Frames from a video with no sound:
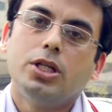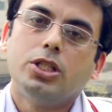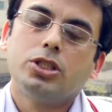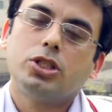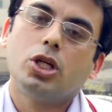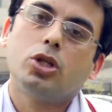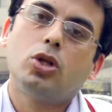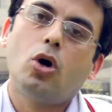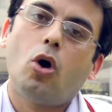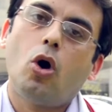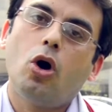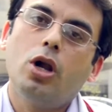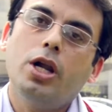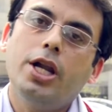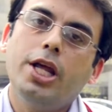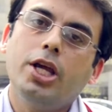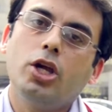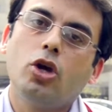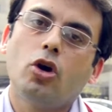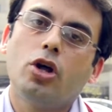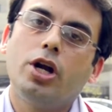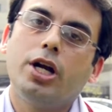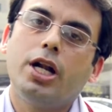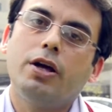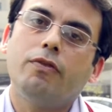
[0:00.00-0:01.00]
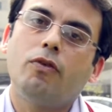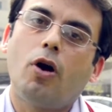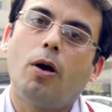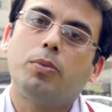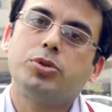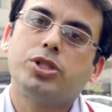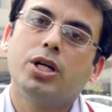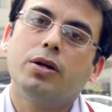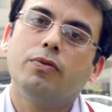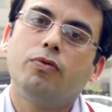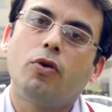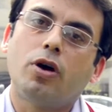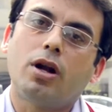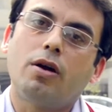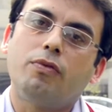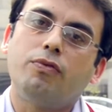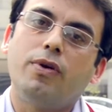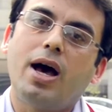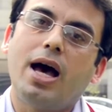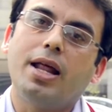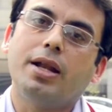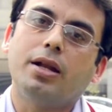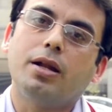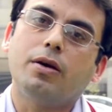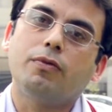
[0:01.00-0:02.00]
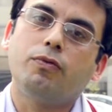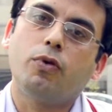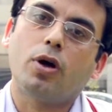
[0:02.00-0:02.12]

so the only curative option for a fan